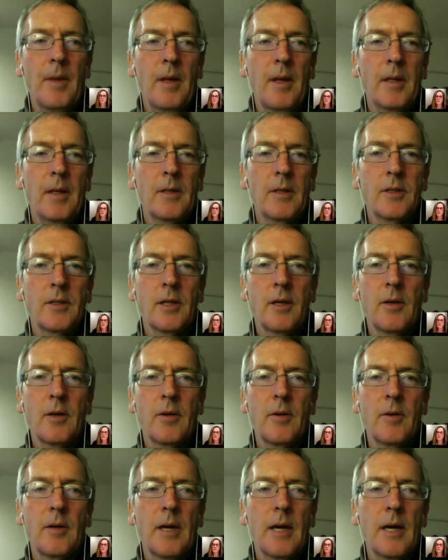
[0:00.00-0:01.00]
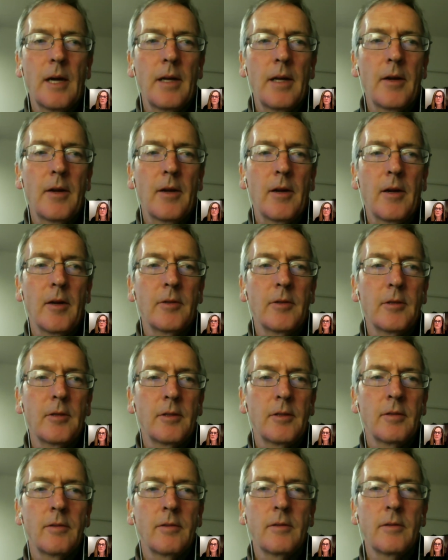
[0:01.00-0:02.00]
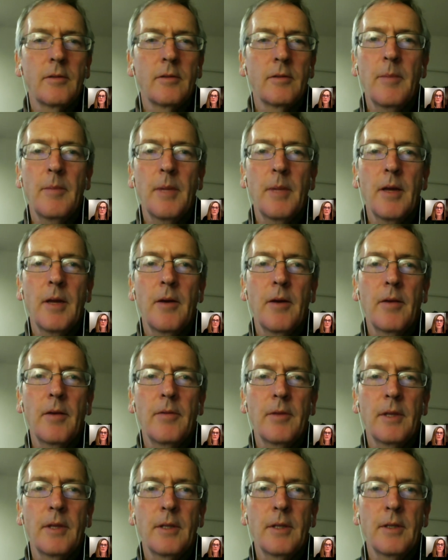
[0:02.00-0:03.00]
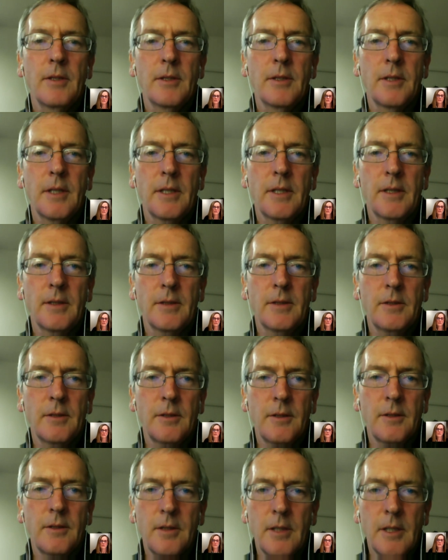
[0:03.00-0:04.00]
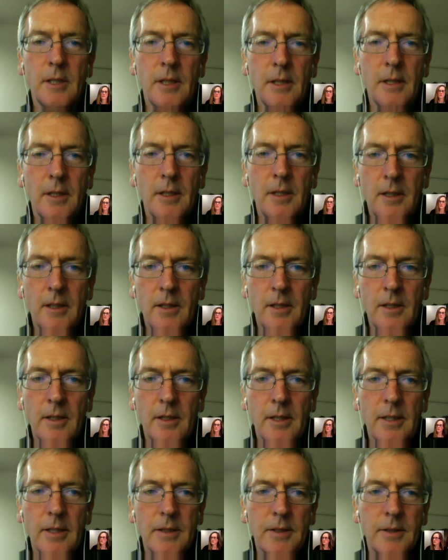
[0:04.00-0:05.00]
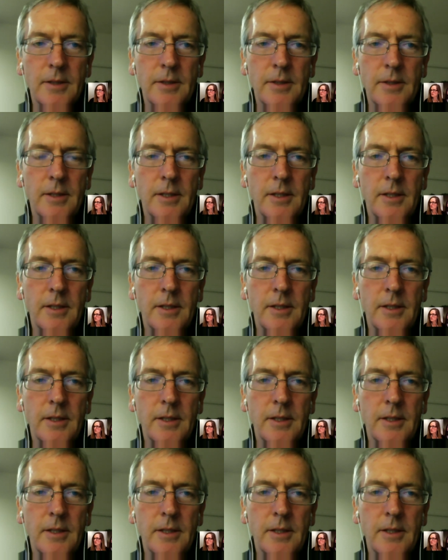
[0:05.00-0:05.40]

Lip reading: so here goes. Let me know if this is, let's see.